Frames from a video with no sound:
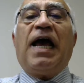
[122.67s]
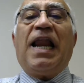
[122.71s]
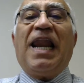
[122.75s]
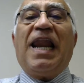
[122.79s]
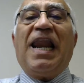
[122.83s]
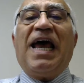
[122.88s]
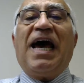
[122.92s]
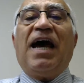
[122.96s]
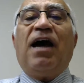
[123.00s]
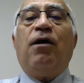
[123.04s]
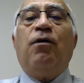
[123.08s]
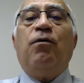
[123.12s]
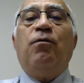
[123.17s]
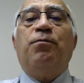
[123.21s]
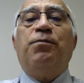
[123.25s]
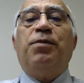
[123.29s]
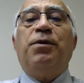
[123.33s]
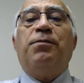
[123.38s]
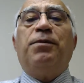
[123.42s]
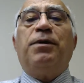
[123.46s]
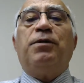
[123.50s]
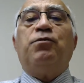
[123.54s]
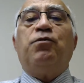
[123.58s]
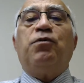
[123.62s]
allow
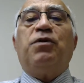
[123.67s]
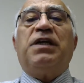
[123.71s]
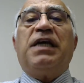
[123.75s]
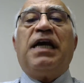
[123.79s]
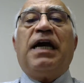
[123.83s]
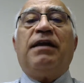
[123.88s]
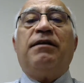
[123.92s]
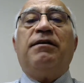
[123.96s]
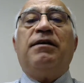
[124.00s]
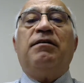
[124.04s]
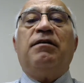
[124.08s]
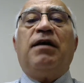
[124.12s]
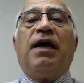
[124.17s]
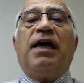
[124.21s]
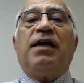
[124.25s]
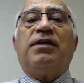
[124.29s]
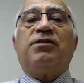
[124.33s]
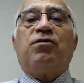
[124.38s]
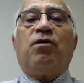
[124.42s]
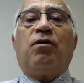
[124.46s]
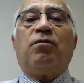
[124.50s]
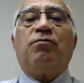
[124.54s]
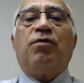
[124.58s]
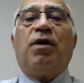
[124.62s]
people to carry
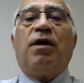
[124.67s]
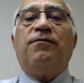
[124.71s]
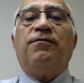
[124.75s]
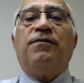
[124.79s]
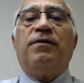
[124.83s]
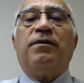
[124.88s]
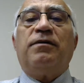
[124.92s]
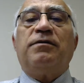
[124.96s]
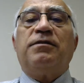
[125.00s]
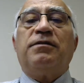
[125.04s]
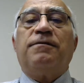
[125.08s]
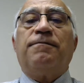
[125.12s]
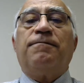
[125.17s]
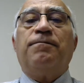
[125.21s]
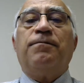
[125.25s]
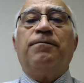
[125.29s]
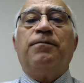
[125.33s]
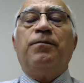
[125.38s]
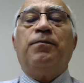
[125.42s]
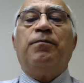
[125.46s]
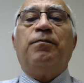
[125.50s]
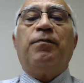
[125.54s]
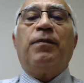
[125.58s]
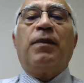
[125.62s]
assault rifles?
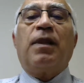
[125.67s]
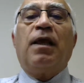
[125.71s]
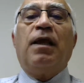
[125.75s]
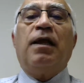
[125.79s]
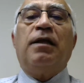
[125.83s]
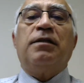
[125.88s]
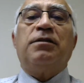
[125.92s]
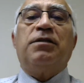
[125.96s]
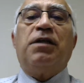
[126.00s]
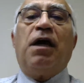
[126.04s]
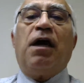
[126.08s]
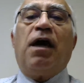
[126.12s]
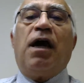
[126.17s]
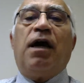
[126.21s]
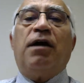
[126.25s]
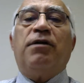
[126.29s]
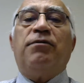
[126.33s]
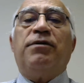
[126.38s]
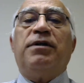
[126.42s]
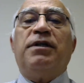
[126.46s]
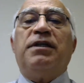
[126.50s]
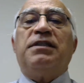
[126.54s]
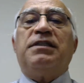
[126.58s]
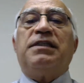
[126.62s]
The
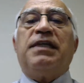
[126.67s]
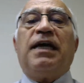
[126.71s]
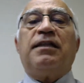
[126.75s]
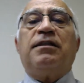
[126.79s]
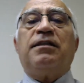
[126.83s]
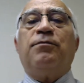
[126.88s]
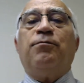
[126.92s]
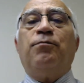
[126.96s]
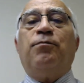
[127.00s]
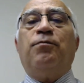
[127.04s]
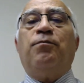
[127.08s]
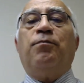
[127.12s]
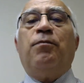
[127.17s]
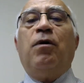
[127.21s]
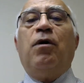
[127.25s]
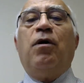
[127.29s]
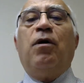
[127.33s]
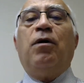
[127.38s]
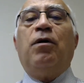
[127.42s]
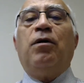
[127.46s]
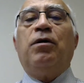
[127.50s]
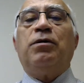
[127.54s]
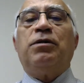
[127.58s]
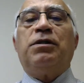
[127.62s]
irony is that
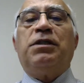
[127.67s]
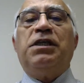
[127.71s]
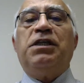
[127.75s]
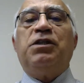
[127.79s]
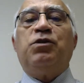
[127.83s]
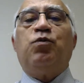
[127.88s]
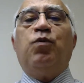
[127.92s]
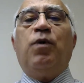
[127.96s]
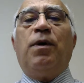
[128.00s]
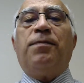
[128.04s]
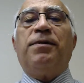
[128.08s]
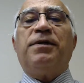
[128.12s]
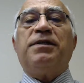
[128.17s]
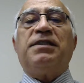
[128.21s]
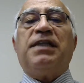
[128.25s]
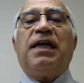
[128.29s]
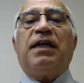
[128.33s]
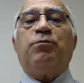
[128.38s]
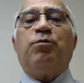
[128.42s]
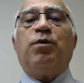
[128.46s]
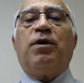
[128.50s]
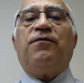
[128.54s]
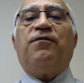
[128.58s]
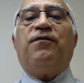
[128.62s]
these weapons
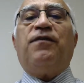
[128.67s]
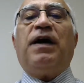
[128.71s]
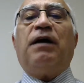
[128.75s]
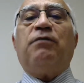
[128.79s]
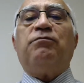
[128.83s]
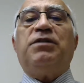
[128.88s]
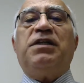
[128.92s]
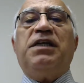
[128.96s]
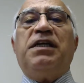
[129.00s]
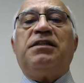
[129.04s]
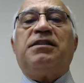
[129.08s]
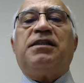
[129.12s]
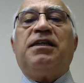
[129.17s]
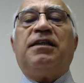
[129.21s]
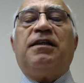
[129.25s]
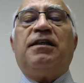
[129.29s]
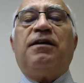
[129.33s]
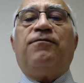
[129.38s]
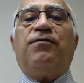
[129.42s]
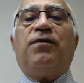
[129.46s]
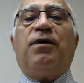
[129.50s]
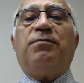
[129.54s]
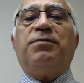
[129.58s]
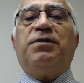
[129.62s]
that were found yesterday
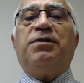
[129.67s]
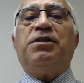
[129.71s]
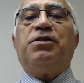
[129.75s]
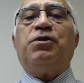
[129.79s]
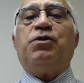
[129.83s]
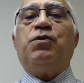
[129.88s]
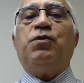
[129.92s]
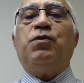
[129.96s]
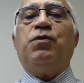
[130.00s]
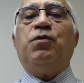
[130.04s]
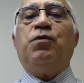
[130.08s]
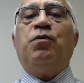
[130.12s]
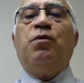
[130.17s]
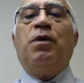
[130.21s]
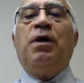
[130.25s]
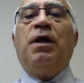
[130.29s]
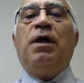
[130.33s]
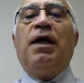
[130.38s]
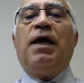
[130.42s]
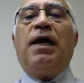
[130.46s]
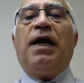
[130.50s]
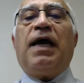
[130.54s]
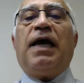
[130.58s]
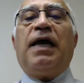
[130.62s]
from these 2
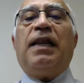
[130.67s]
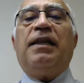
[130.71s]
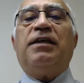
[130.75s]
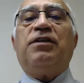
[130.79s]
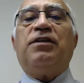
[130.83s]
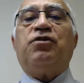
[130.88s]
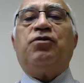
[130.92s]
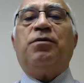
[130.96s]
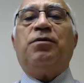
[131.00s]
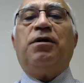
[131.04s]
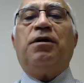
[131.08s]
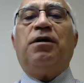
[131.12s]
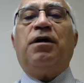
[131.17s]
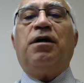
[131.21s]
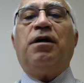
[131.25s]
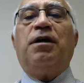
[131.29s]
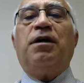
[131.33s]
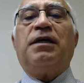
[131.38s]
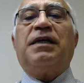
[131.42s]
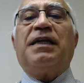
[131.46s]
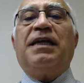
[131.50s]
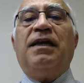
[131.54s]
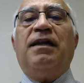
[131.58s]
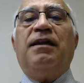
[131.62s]
alleged
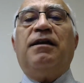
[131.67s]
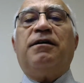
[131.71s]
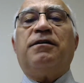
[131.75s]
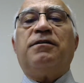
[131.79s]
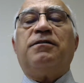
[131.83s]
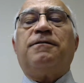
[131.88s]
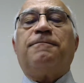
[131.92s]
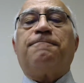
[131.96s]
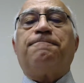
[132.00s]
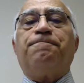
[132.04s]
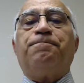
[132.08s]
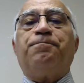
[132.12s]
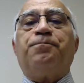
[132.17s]
killers